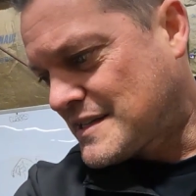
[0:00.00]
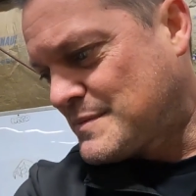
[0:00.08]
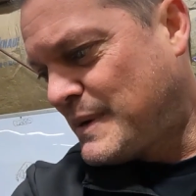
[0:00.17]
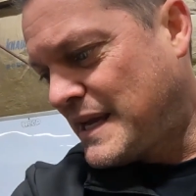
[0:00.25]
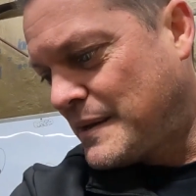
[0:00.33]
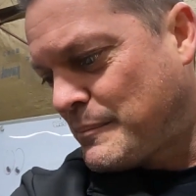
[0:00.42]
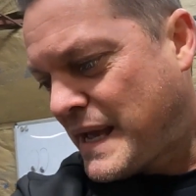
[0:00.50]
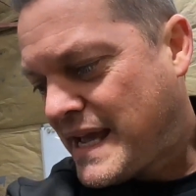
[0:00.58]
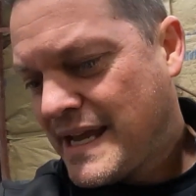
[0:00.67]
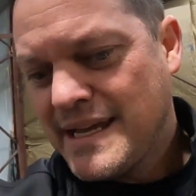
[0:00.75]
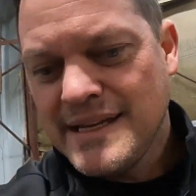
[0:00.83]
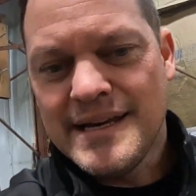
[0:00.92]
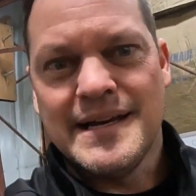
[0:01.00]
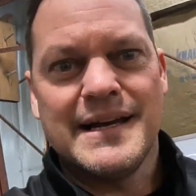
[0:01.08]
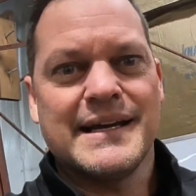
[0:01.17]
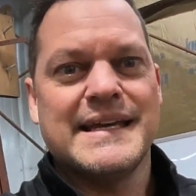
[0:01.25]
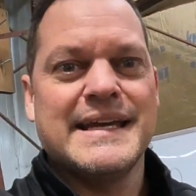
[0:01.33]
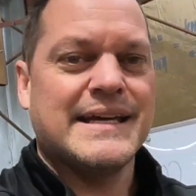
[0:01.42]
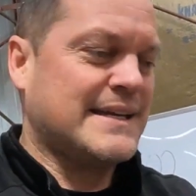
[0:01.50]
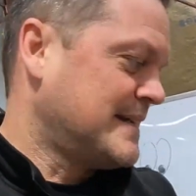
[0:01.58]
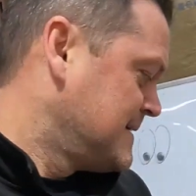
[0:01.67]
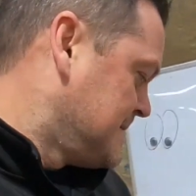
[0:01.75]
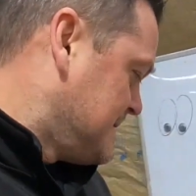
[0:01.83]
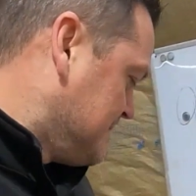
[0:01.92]
that's being made. Again,
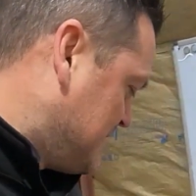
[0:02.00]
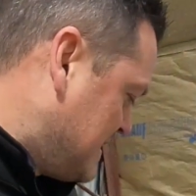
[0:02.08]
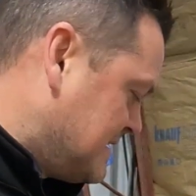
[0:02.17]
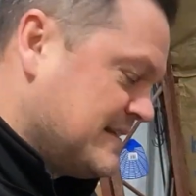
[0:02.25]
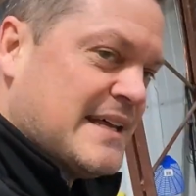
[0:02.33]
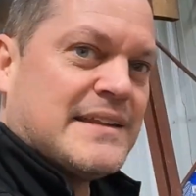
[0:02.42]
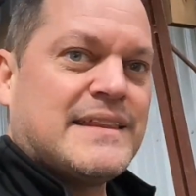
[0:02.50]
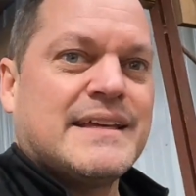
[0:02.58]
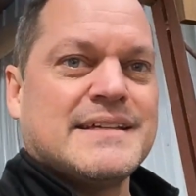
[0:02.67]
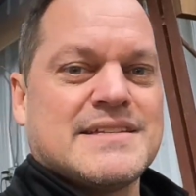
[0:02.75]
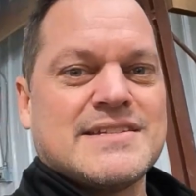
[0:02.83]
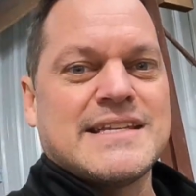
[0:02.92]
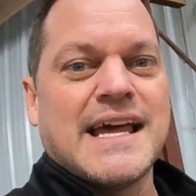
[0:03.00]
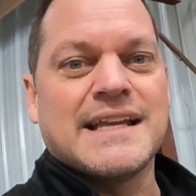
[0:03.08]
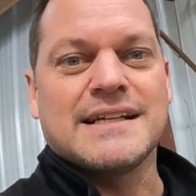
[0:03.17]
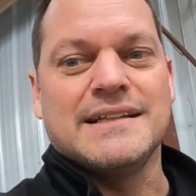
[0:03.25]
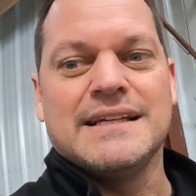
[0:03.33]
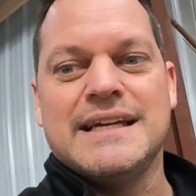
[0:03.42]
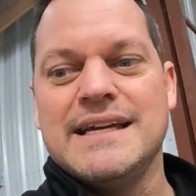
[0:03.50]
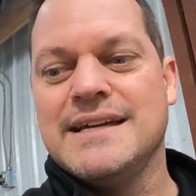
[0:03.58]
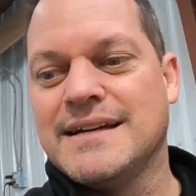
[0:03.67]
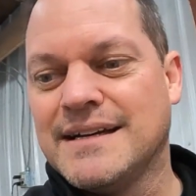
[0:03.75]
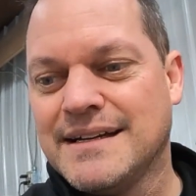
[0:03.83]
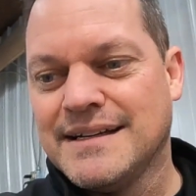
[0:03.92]
nothing aesthetically
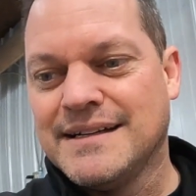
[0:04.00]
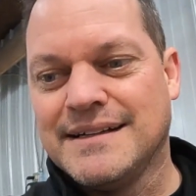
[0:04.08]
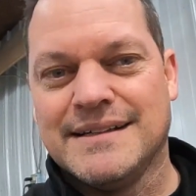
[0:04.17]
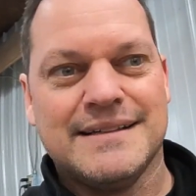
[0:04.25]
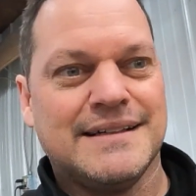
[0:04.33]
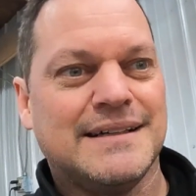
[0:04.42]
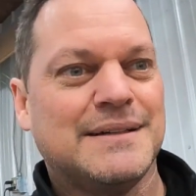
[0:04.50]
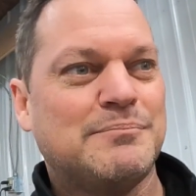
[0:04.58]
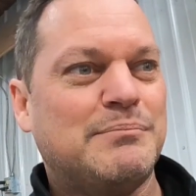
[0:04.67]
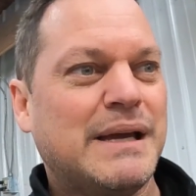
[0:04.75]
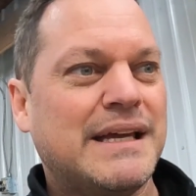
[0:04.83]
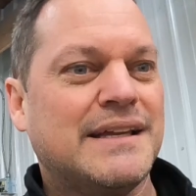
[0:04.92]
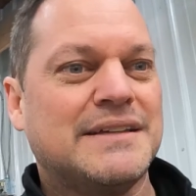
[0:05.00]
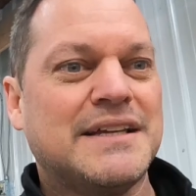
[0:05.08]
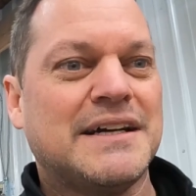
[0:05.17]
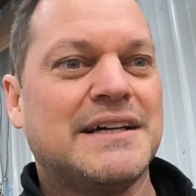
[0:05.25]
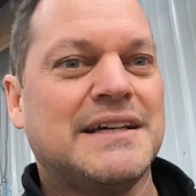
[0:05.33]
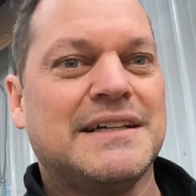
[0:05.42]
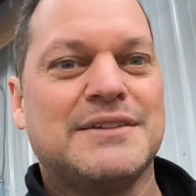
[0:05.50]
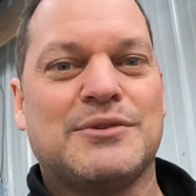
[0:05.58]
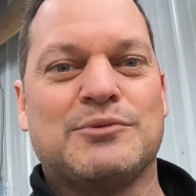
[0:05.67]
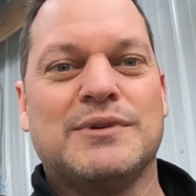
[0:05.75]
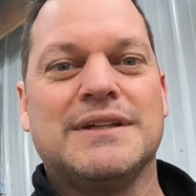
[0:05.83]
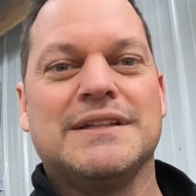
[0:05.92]
being done,
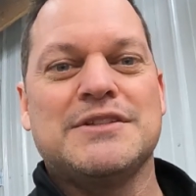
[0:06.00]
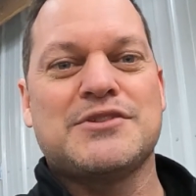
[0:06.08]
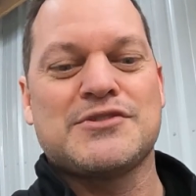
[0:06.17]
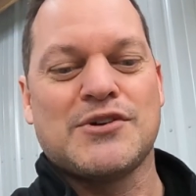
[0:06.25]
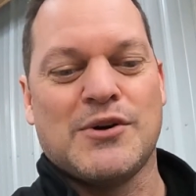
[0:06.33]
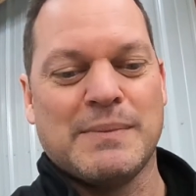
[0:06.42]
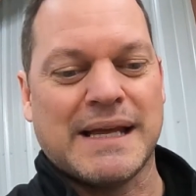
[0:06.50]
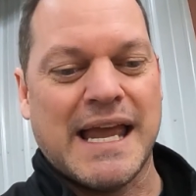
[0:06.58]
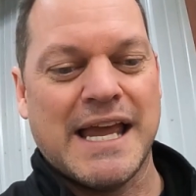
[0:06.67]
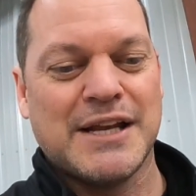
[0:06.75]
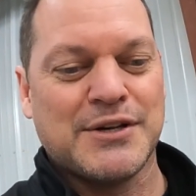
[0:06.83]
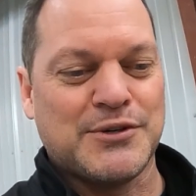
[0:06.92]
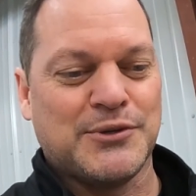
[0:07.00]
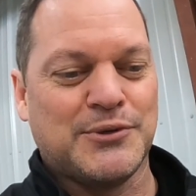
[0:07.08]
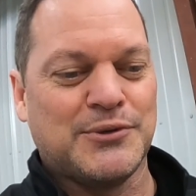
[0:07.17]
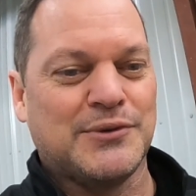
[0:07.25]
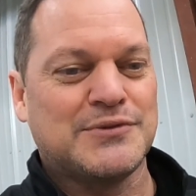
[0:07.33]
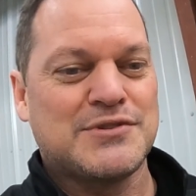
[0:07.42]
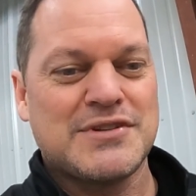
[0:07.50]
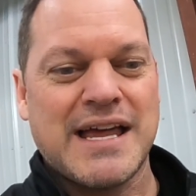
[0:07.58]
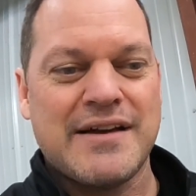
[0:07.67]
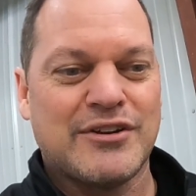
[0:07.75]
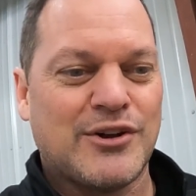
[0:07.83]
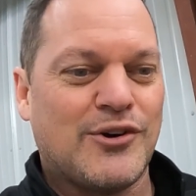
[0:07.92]
really just all mechanical, just
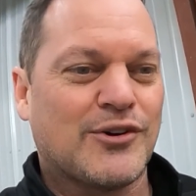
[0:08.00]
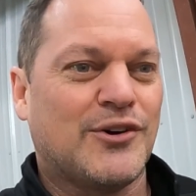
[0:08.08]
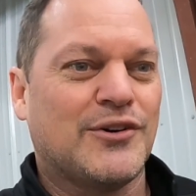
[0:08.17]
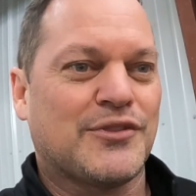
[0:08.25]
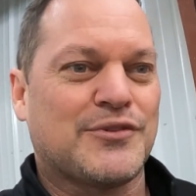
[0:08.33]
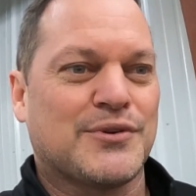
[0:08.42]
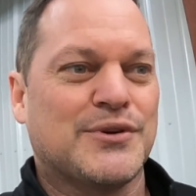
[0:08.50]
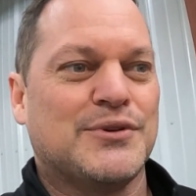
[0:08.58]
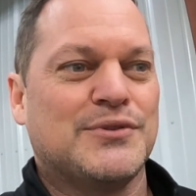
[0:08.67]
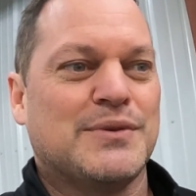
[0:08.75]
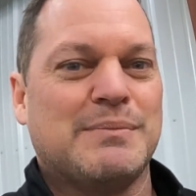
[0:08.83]
have it all gone through.